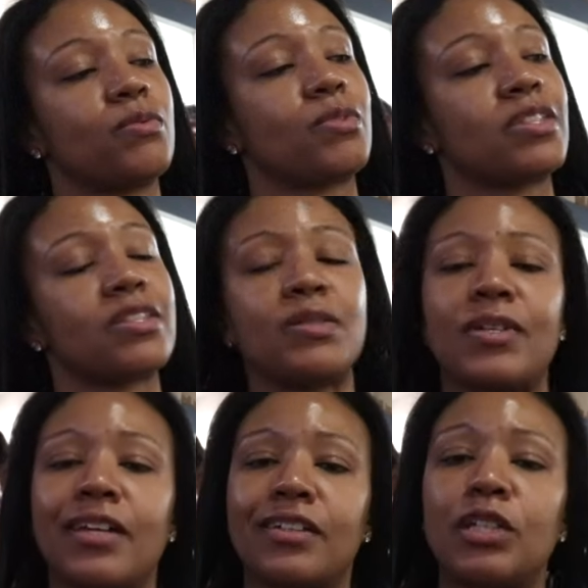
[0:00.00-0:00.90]
We still
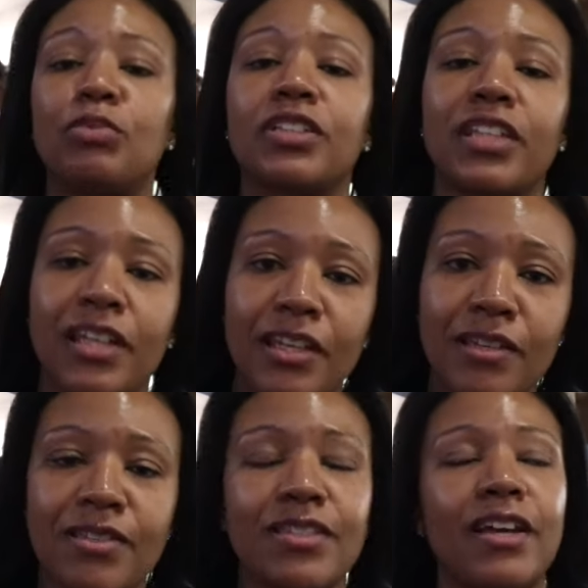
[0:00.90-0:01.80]
got a couple of
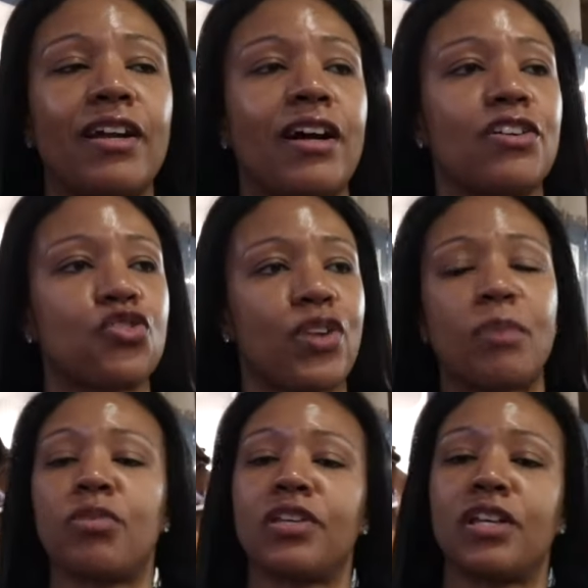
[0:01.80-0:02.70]
things that are
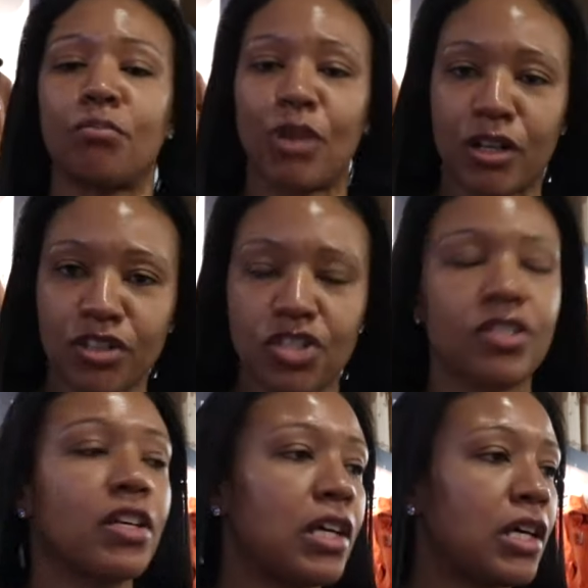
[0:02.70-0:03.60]
dropping in March,
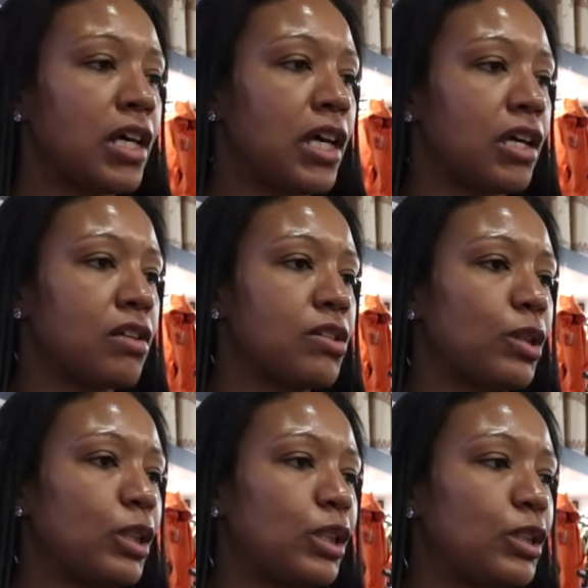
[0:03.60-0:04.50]
and
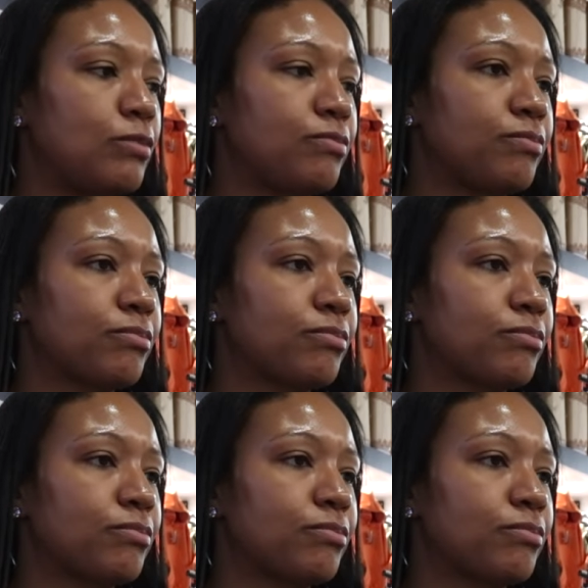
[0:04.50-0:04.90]
um,